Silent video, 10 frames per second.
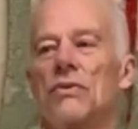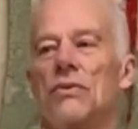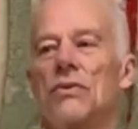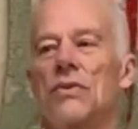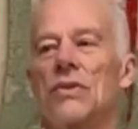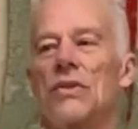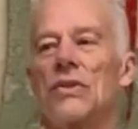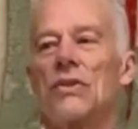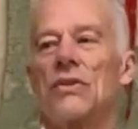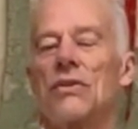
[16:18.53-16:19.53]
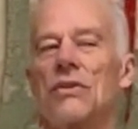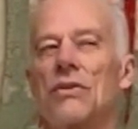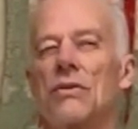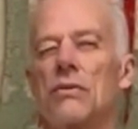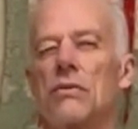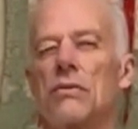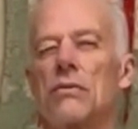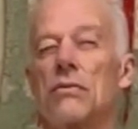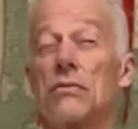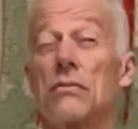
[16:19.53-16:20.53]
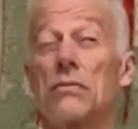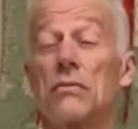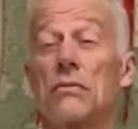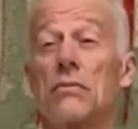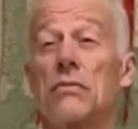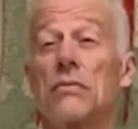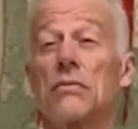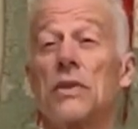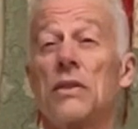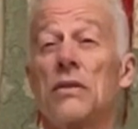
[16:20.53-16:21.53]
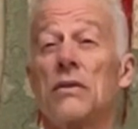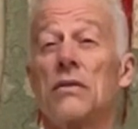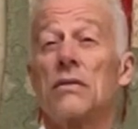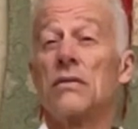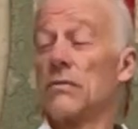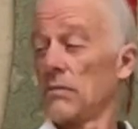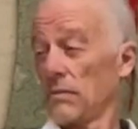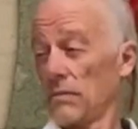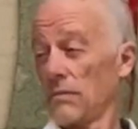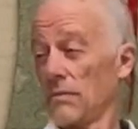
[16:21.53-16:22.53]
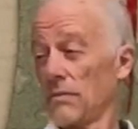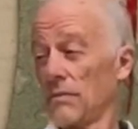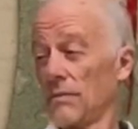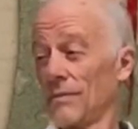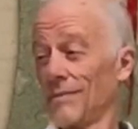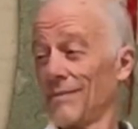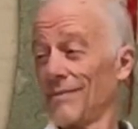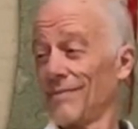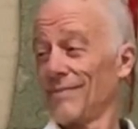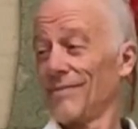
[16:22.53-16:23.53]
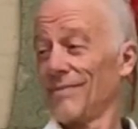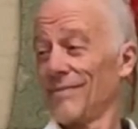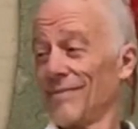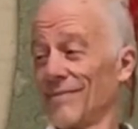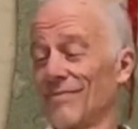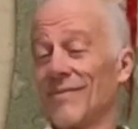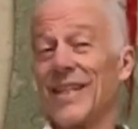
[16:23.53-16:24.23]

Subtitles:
[no speech]